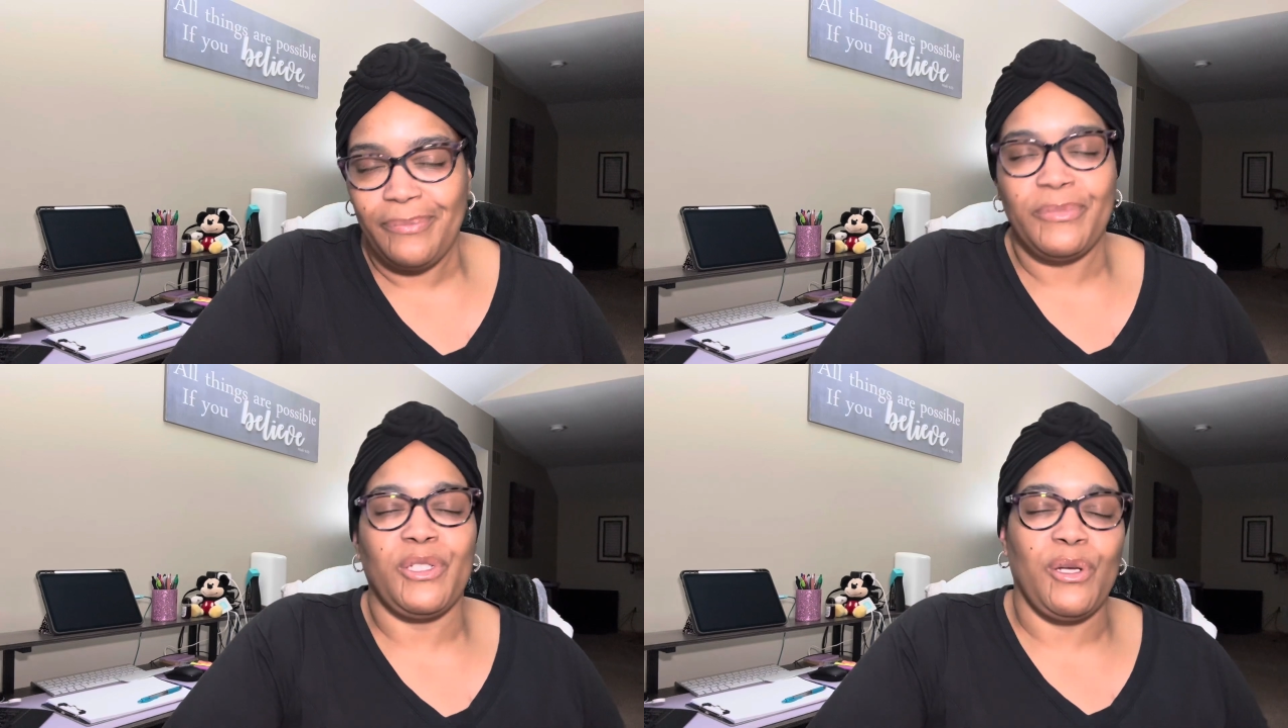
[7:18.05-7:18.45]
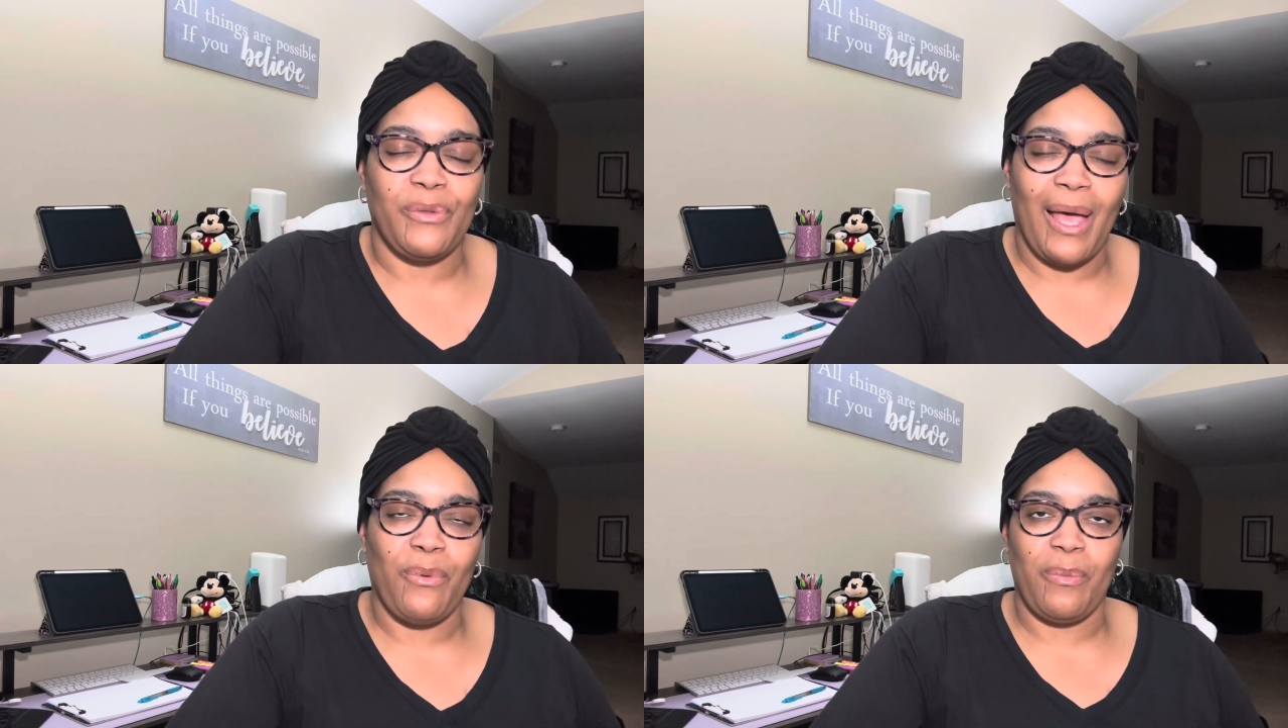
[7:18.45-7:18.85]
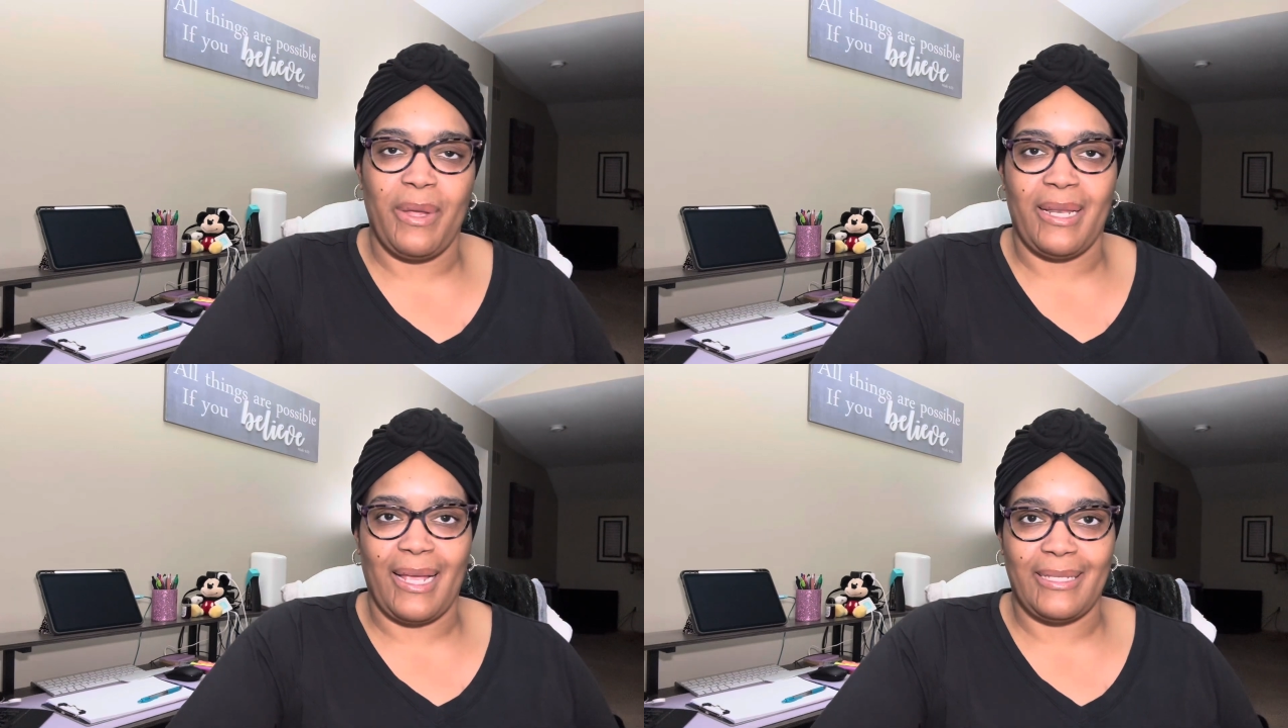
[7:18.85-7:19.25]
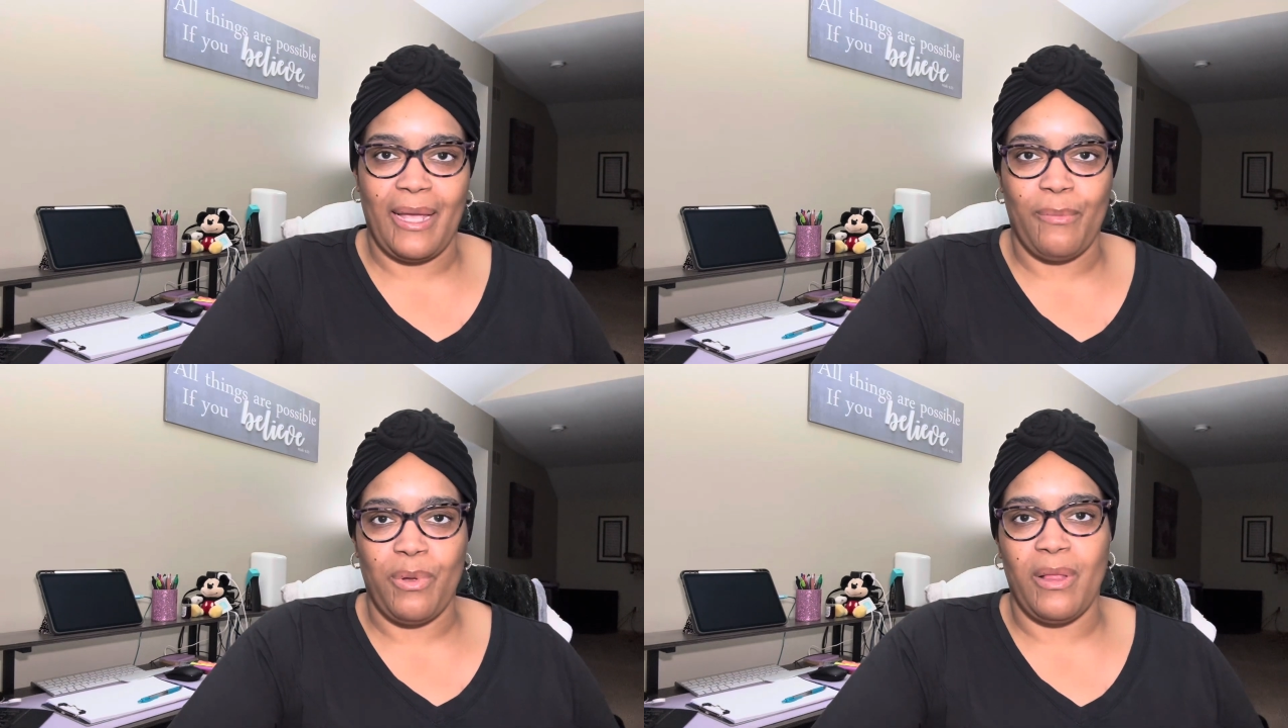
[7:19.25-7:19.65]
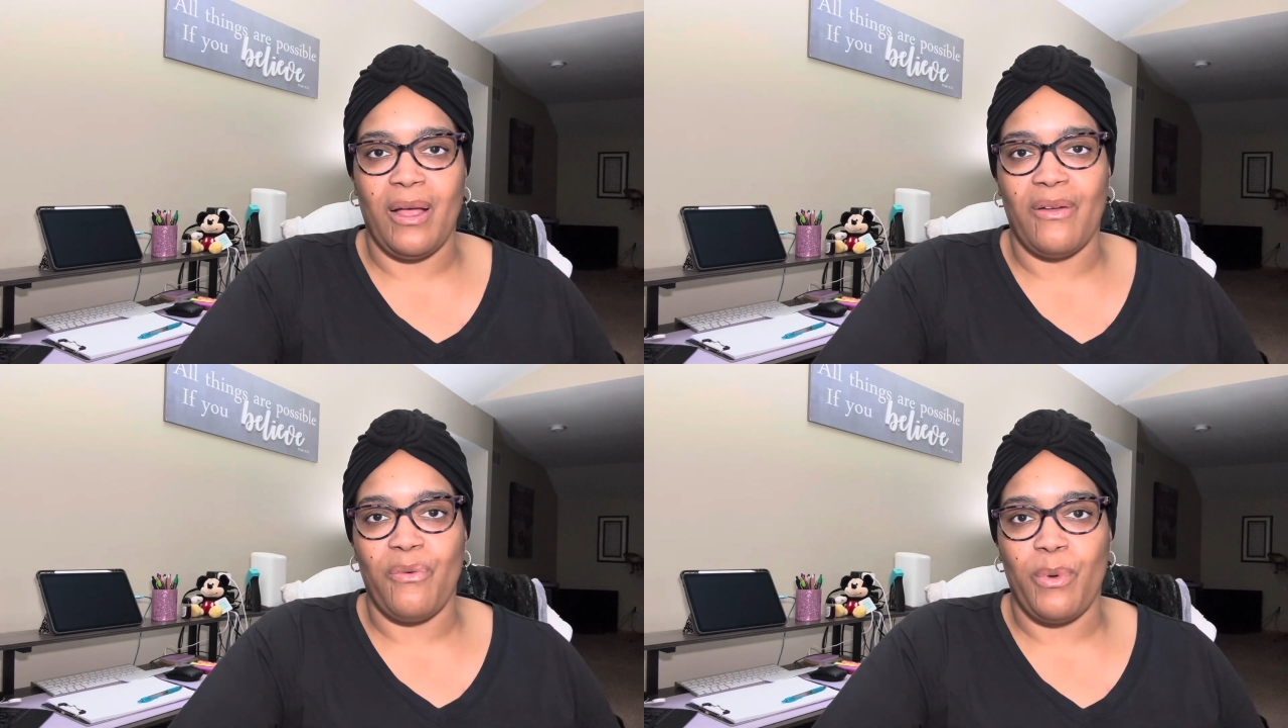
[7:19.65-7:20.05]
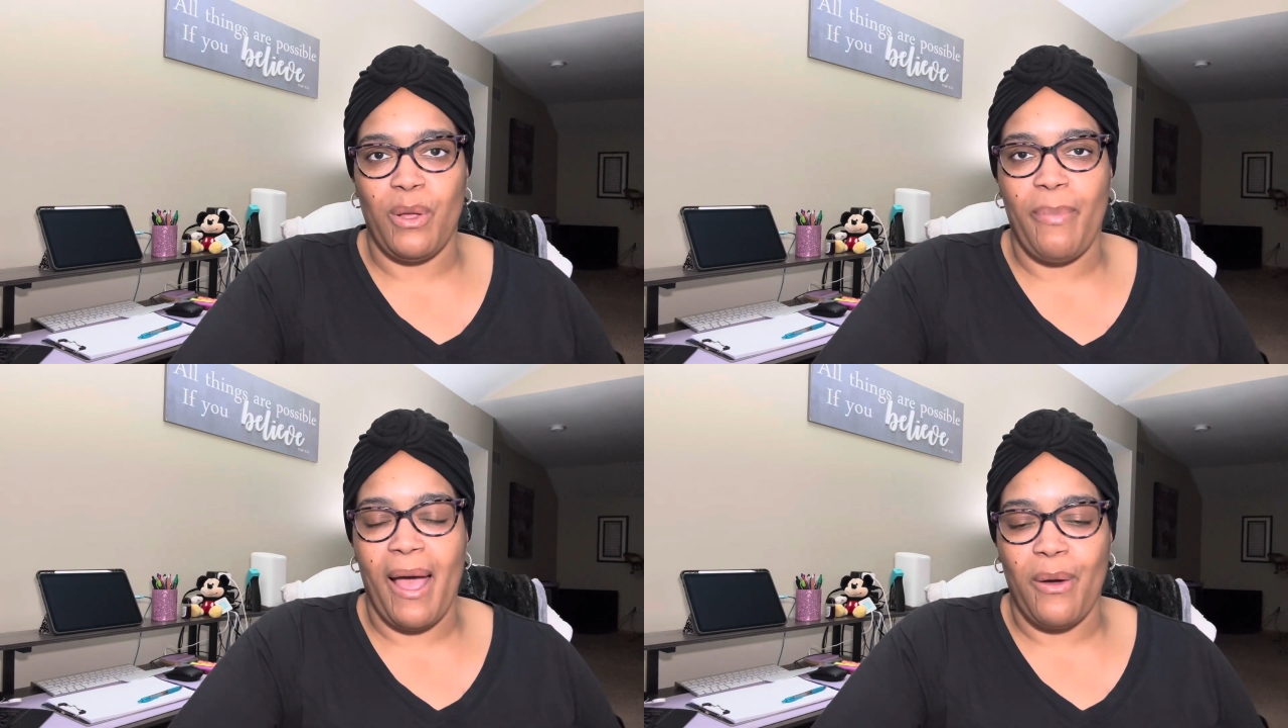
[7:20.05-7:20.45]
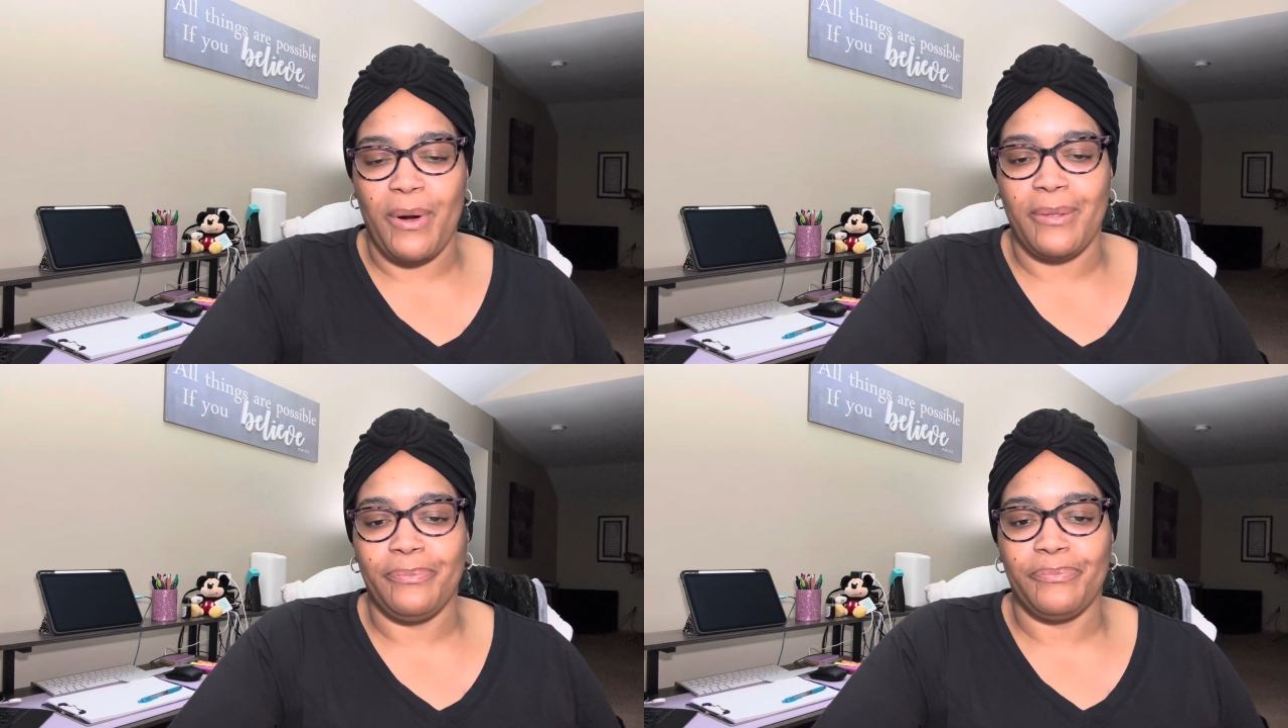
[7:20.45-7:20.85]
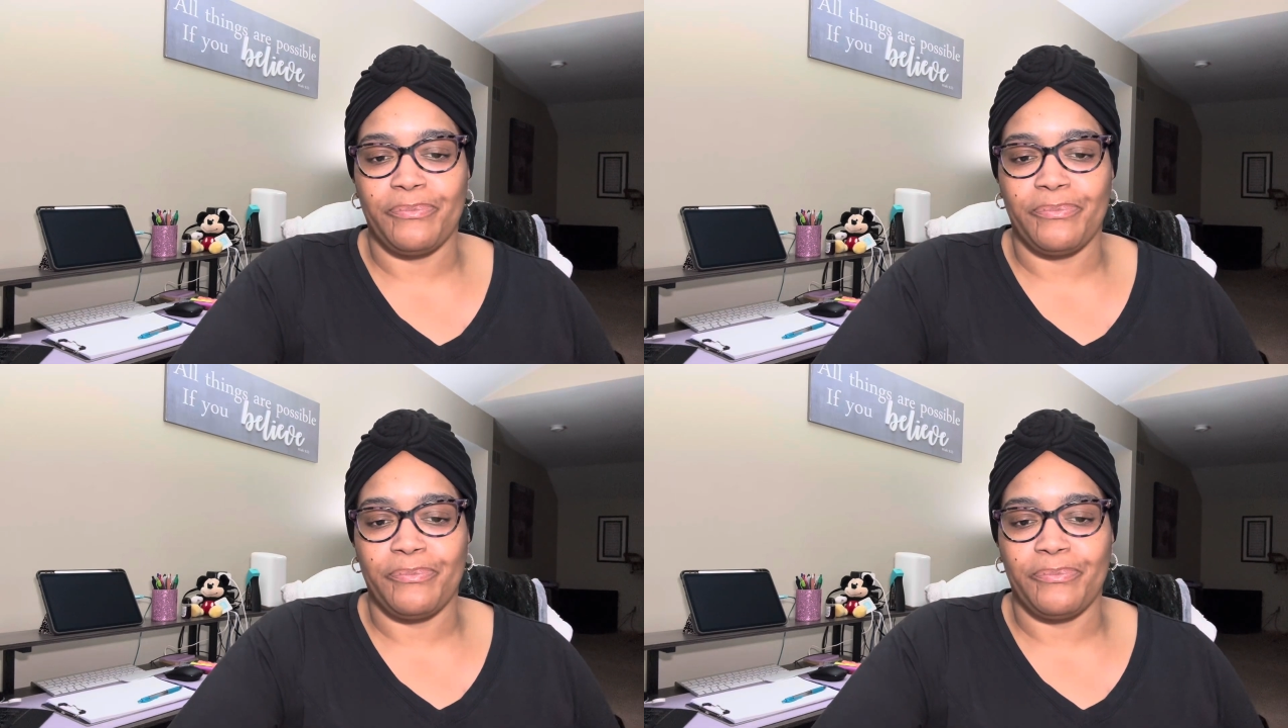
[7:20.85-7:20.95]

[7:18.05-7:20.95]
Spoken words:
So that would be an example of willpower.